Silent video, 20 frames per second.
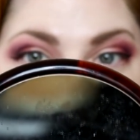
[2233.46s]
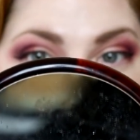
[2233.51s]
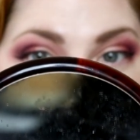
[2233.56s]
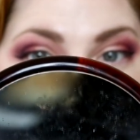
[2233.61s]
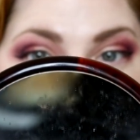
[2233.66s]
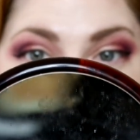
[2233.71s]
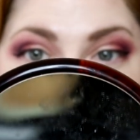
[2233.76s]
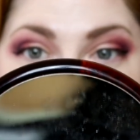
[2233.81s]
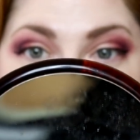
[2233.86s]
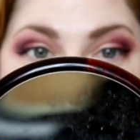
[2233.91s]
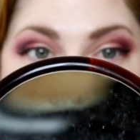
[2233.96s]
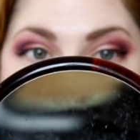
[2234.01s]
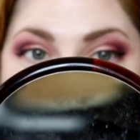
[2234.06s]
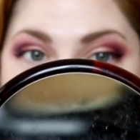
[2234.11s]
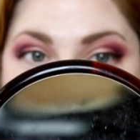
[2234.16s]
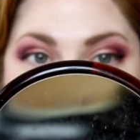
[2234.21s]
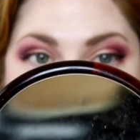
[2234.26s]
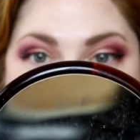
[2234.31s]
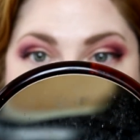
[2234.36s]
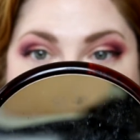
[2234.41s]
see, that
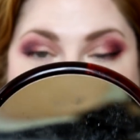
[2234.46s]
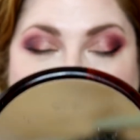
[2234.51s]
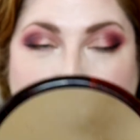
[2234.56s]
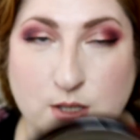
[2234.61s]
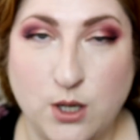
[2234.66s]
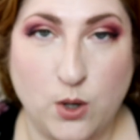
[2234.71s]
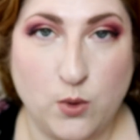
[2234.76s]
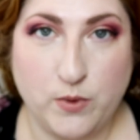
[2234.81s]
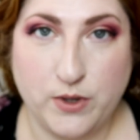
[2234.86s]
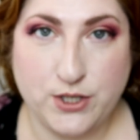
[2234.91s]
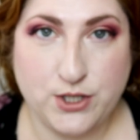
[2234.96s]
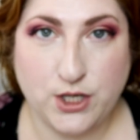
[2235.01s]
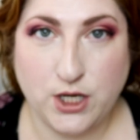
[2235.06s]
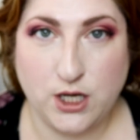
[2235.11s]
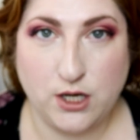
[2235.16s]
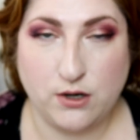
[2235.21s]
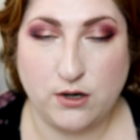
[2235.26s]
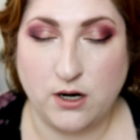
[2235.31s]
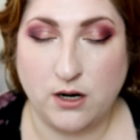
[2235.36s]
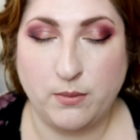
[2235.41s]
wing is so much
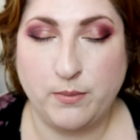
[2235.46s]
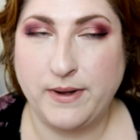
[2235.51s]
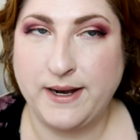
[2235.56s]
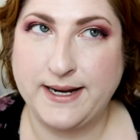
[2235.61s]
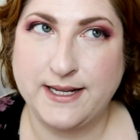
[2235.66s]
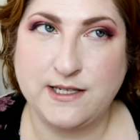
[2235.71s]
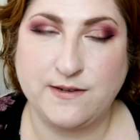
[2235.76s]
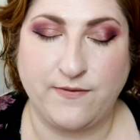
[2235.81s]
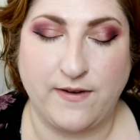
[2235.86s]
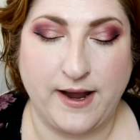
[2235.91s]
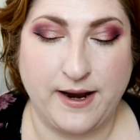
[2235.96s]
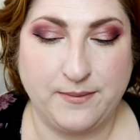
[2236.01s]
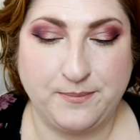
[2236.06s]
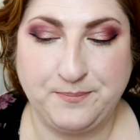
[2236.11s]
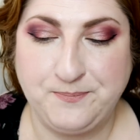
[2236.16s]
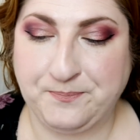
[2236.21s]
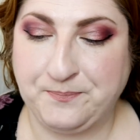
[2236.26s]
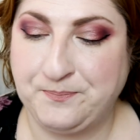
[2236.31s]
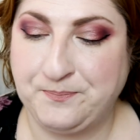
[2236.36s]
cuter, but it's fine.